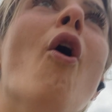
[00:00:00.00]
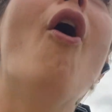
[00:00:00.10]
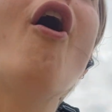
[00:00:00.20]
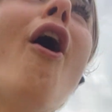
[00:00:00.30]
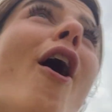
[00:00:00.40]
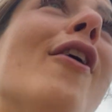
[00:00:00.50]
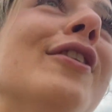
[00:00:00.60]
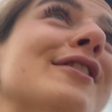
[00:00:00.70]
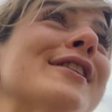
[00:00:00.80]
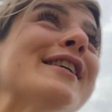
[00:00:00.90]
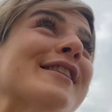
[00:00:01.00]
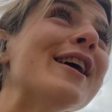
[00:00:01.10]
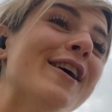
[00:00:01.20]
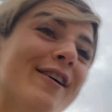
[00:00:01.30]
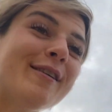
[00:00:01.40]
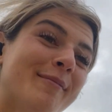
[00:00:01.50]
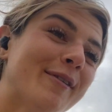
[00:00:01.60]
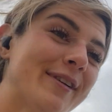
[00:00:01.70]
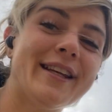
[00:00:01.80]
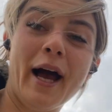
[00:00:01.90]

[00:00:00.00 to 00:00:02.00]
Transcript: Oh, this is um, really